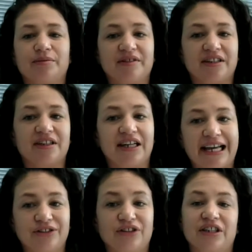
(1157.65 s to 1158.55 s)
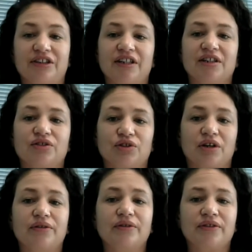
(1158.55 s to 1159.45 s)
particularly engineering
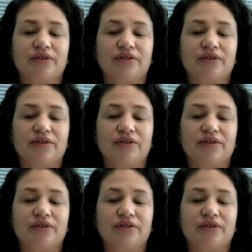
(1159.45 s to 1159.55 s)
controls,